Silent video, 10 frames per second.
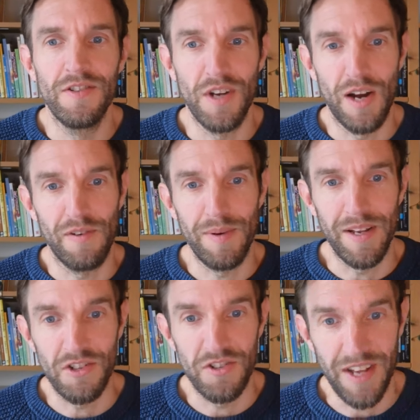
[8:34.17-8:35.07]
Java
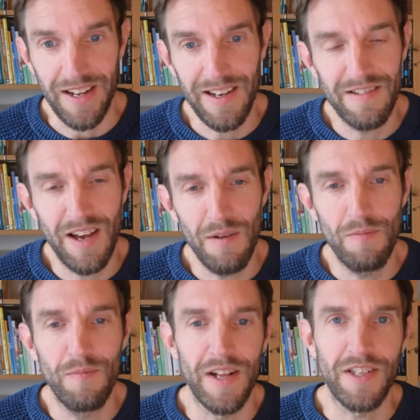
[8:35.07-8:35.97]
being statically typed.
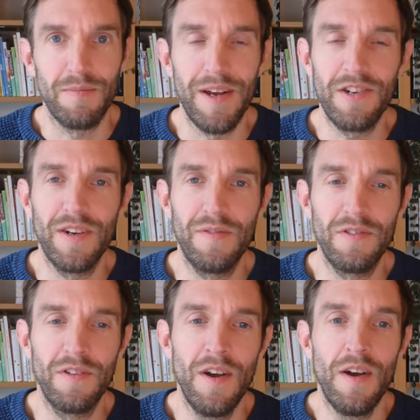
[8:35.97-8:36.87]
That's a major
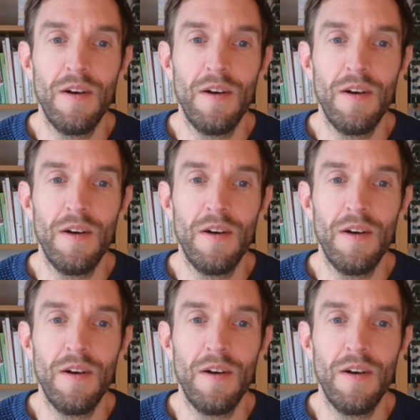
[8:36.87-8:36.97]
difference.